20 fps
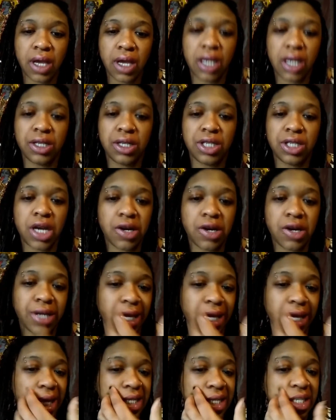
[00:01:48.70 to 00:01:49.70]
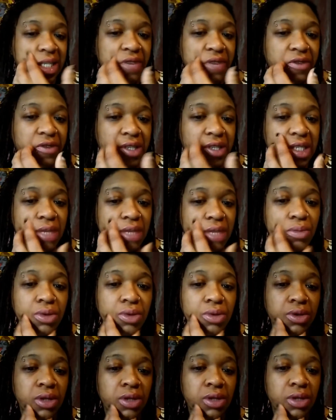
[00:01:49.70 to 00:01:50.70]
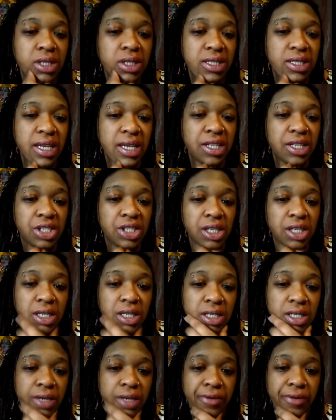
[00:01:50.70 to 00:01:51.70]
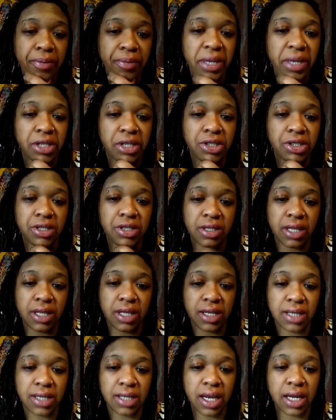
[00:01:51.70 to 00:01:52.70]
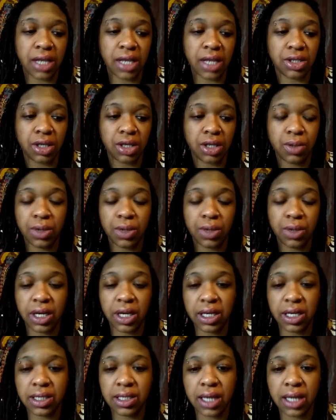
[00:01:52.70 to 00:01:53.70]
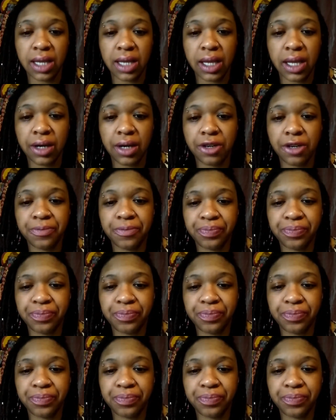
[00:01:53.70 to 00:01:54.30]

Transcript: each tarot deck has different symbolization, different pictures, and things of that nature. We'll get into that later.